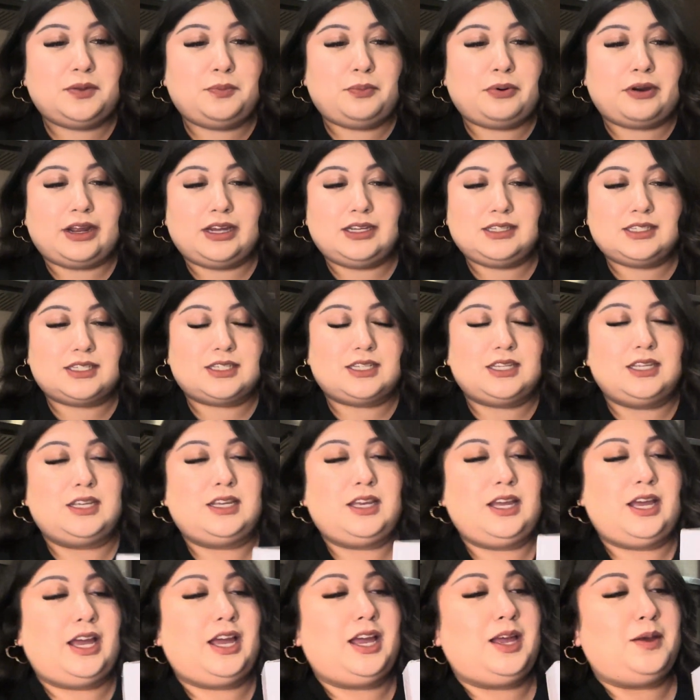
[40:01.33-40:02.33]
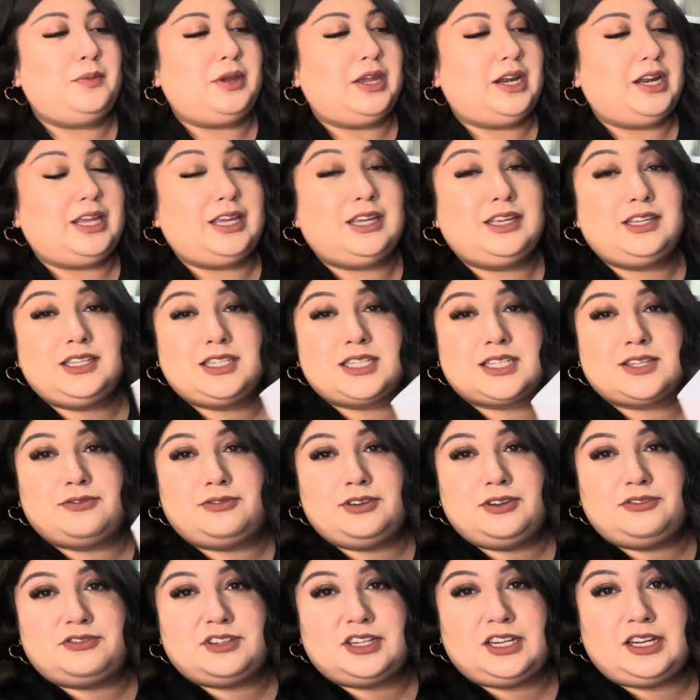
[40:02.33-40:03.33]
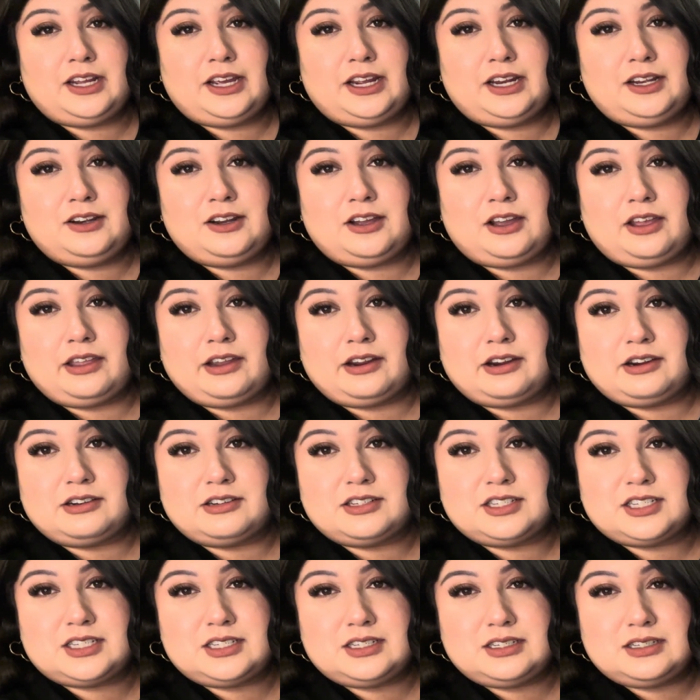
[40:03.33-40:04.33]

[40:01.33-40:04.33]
price. It is $59.